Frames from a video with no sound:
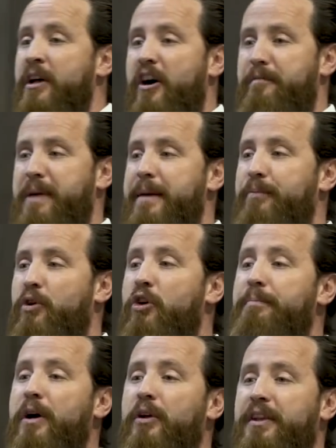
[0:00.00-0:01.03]
of people who
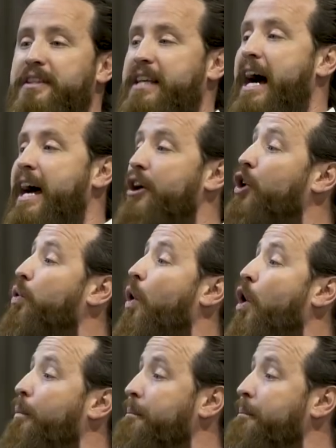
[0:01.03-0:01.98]
build entire, quote,